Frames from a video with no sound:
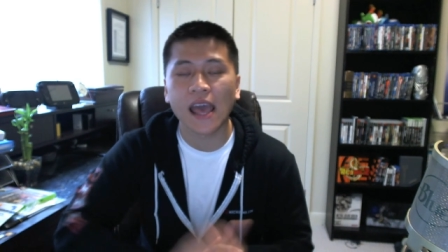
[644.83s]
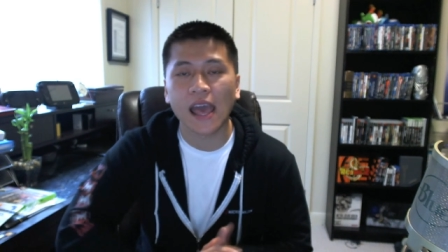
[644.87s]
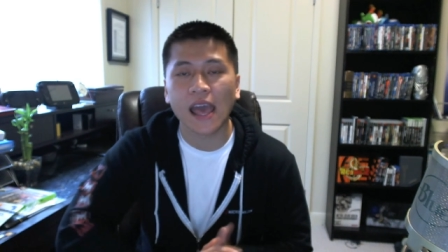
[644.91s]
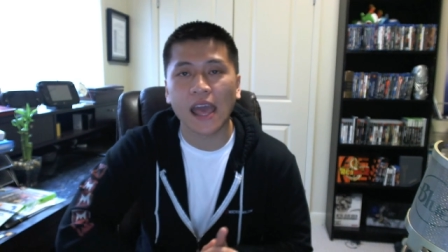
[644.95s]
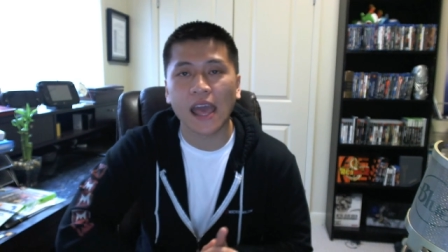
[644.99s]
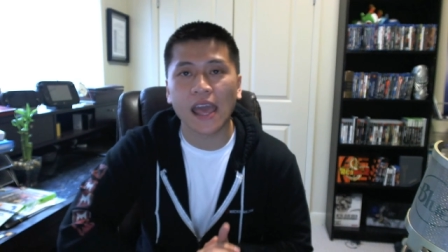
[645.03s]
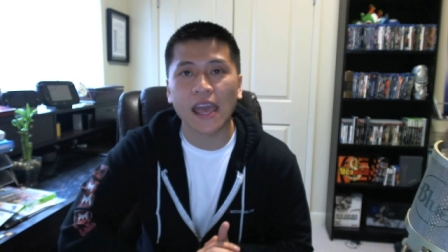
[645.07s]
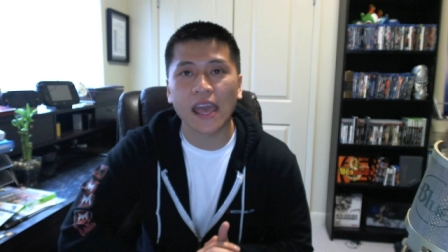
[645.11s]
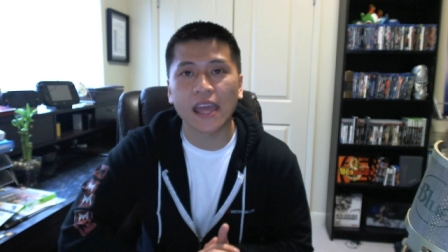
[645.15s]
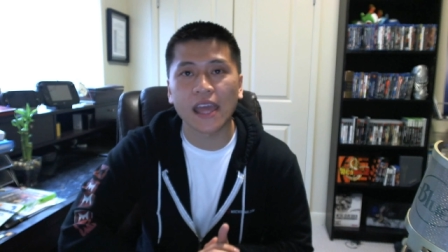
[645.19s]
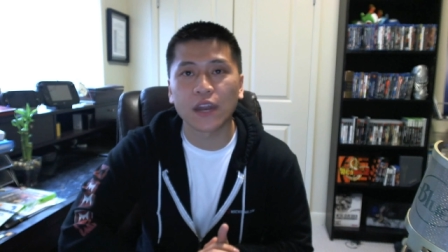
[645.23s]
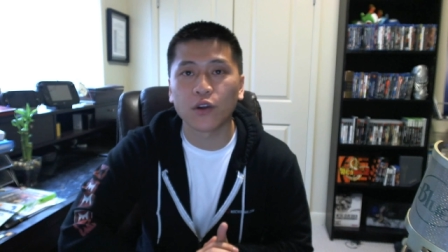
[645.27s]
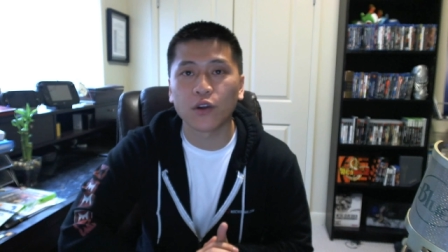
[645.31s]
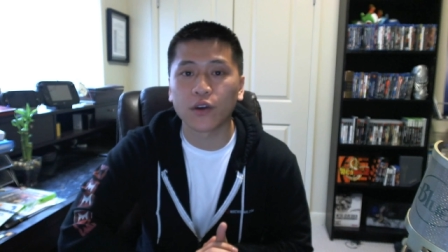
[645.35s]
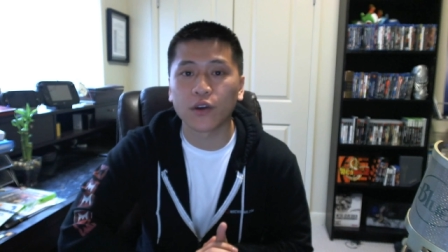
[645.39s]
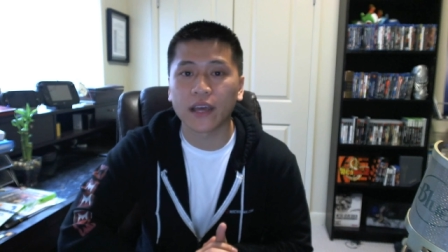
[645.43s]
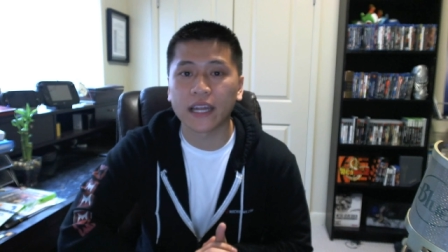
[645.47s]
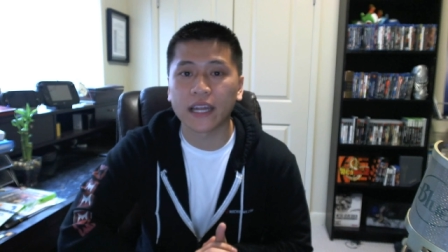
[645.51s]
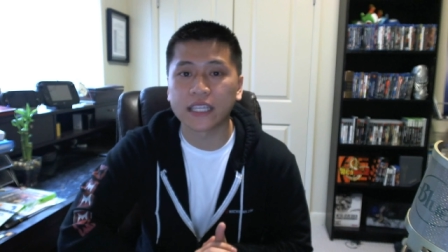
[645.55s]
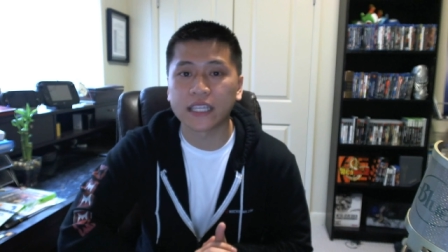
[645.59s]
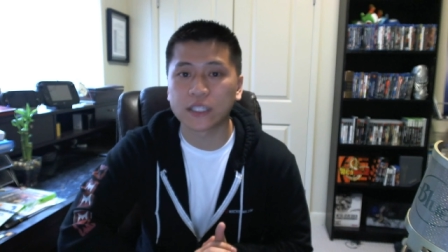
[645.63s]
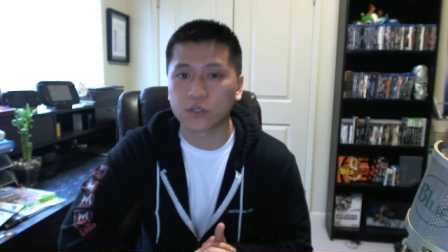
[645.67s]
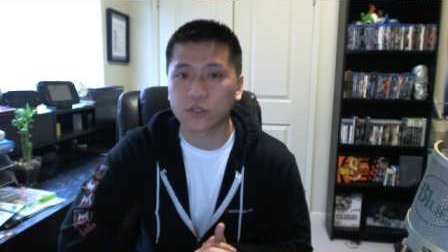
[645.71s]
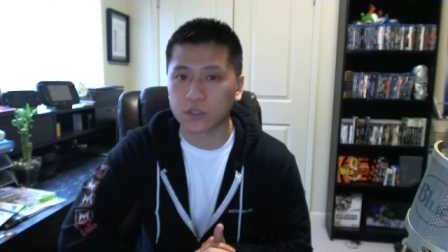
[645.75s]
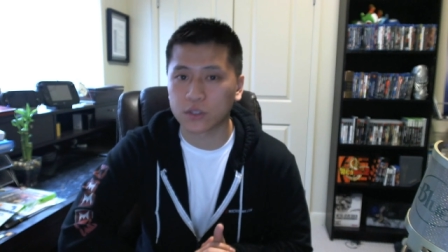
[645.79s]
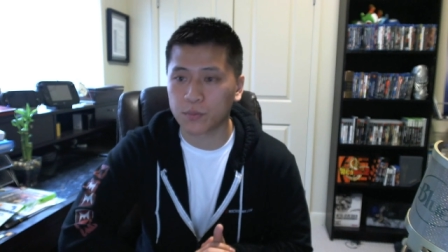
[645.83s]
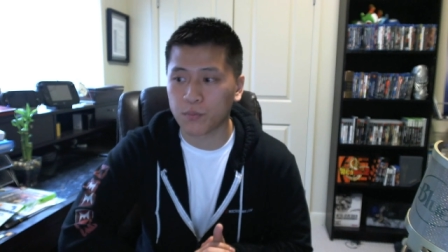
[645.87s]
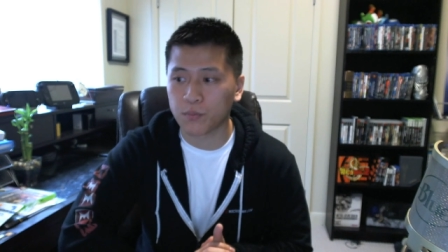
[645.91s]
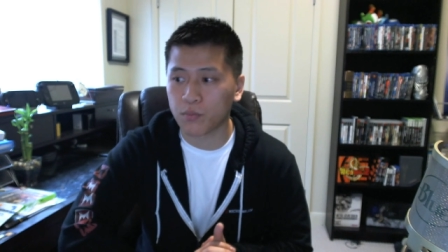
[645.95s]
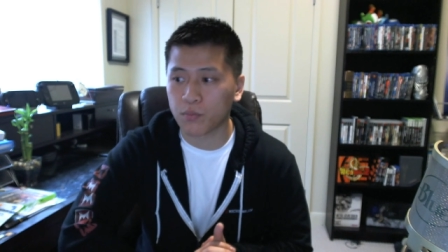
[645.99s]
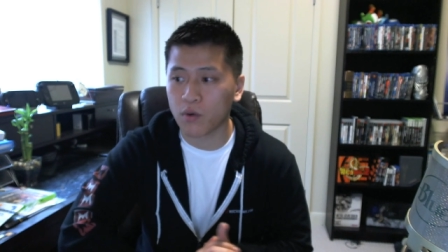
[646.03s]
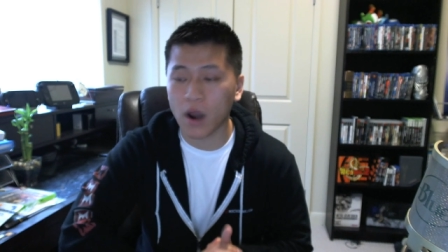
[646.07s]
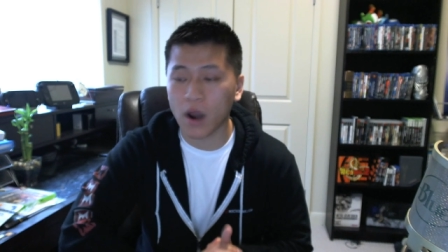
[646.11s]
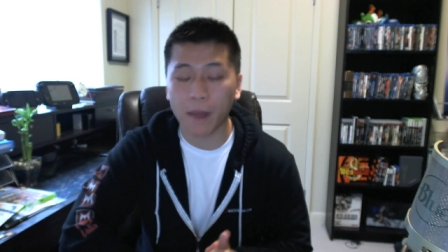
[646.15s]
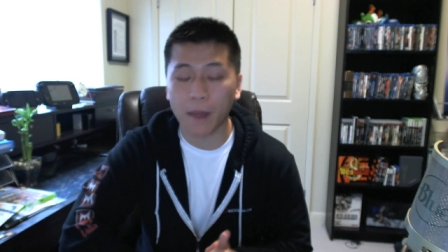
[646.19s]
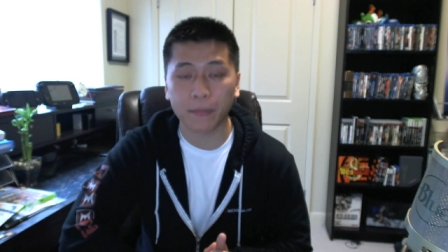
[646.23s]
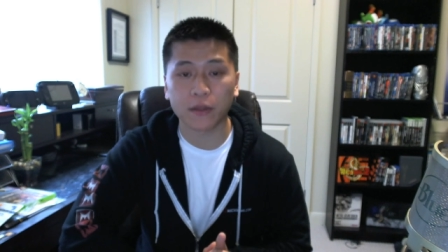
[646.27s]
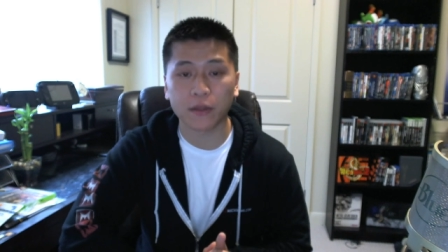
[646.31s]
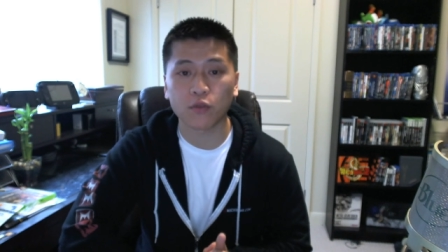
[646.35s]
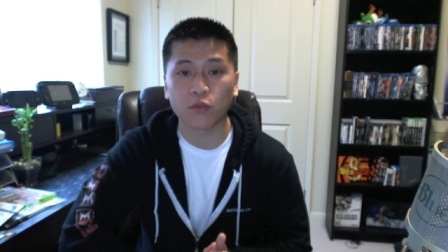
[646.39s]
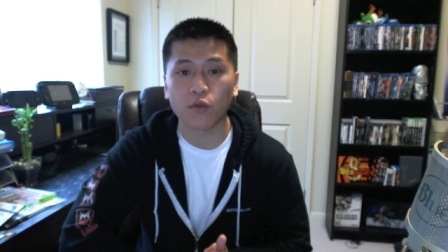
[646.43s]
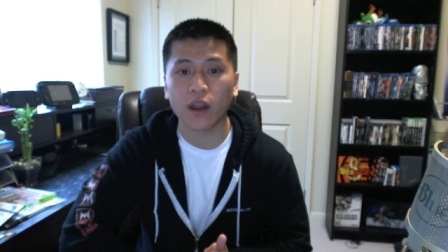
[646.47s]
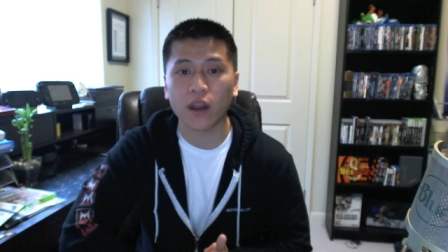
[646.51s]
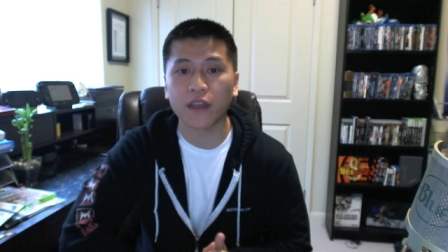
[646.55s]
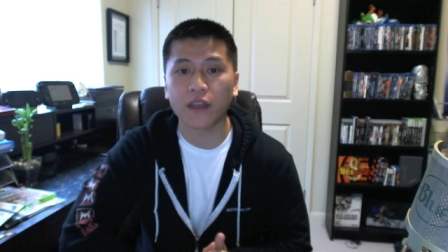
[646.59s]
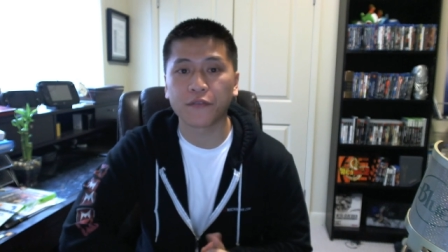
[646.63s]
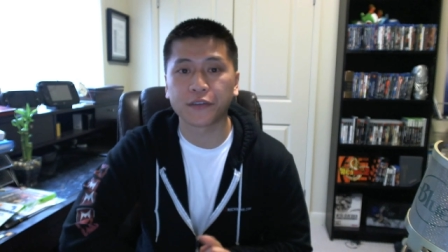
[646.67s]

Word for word: And it'll get us prepped and ready